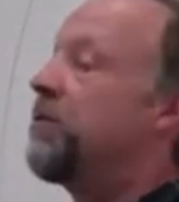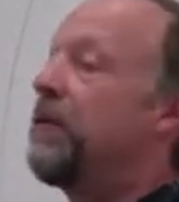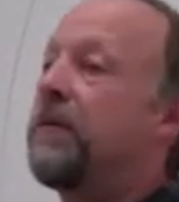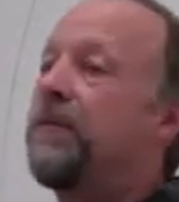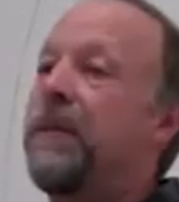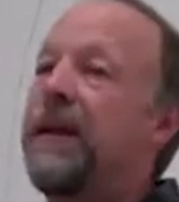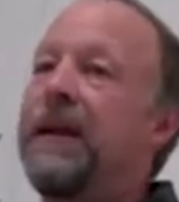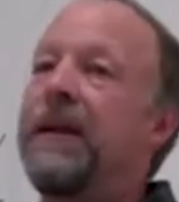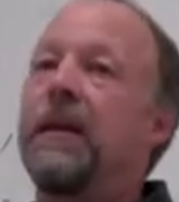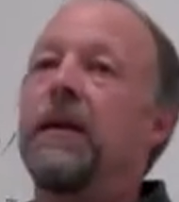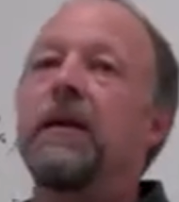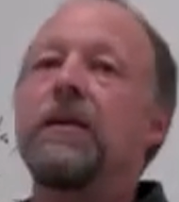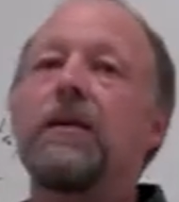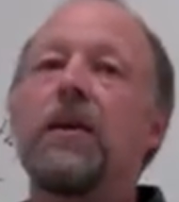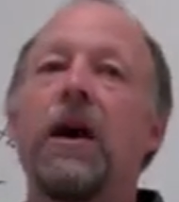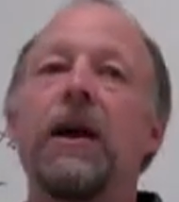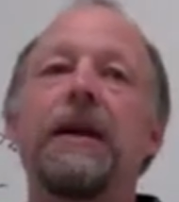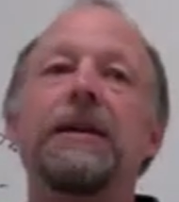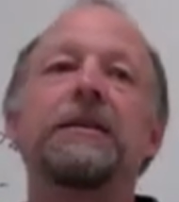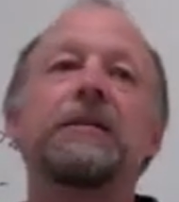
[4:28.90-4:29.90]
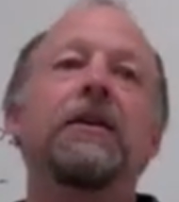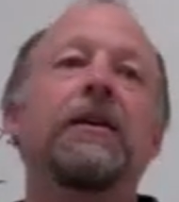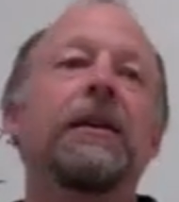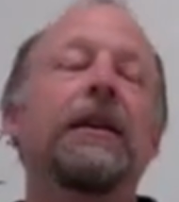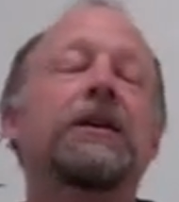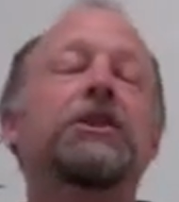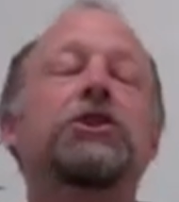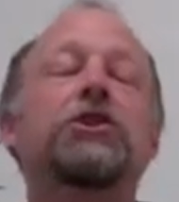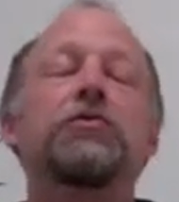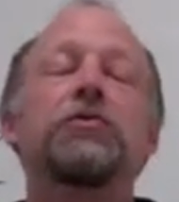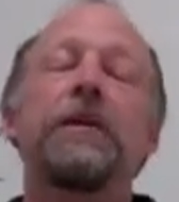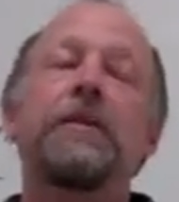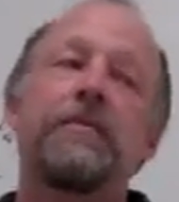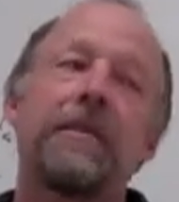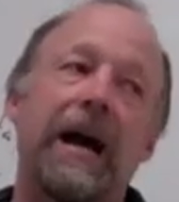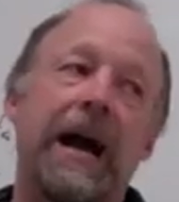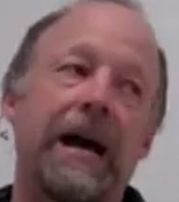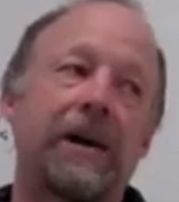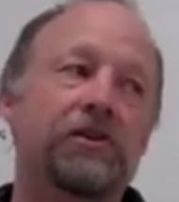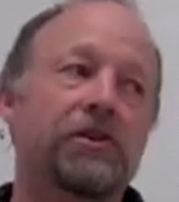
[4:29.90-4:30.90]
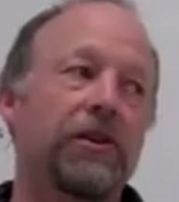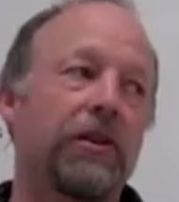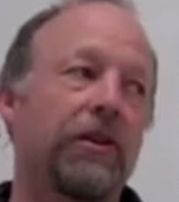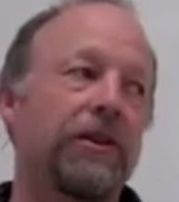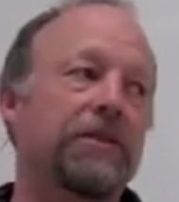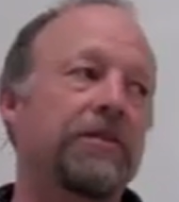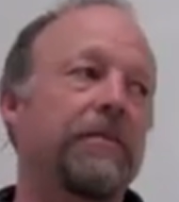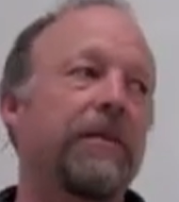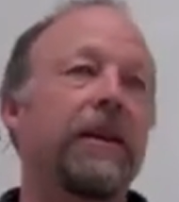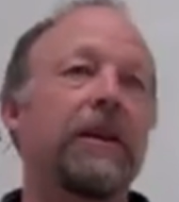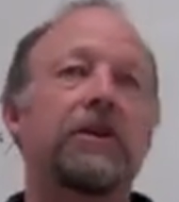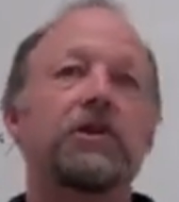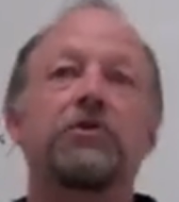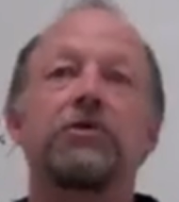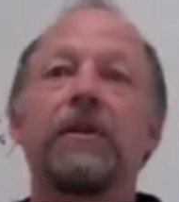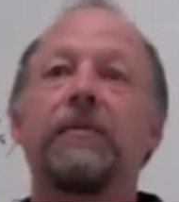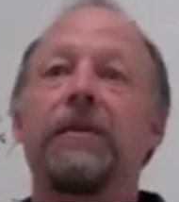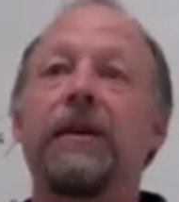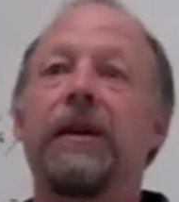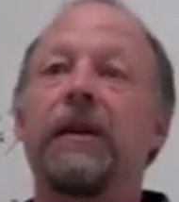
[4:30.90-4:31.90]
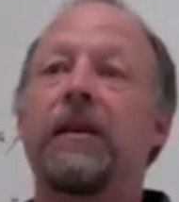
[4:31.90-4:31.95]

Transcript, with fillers: would be not necessarily extreme nationalism and extremely